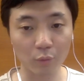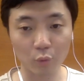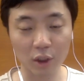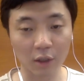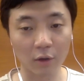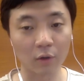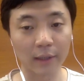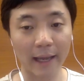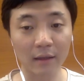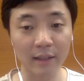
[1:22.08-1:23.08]
which are
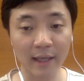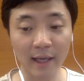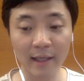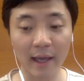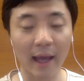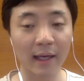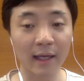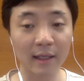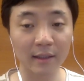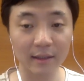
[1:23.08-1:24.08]
called LDA,
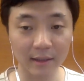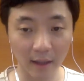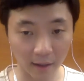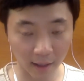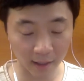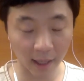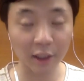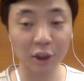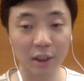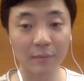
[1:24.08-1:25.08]

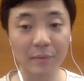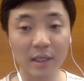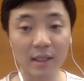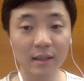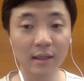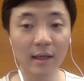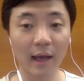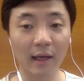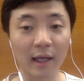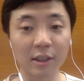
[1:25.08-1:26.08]
NHDP,
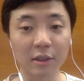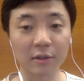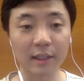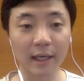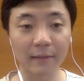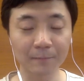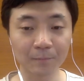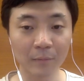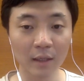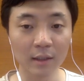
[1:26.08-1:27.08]
and HLTA.
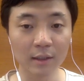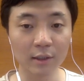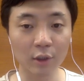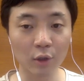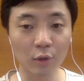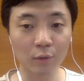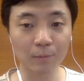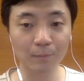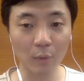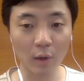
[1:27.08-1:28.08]

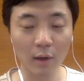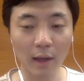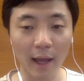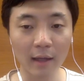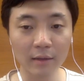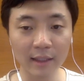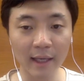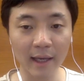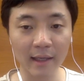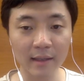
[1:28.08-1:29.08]
So
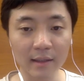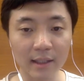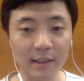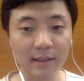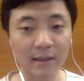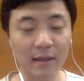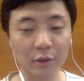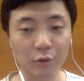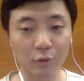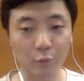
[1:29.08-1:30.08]
LDA is the
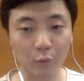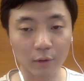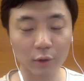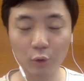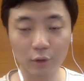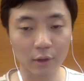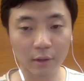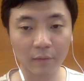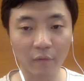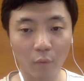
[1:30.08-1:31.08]
short
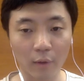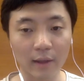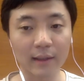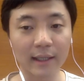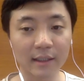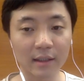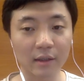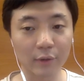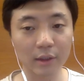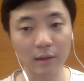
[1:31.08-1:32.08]
term for latent
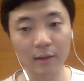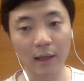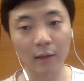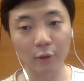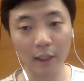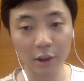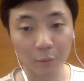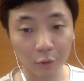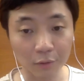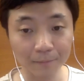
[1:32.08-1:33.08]
Dirichlet
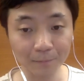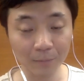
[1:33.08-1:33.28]
allocation model.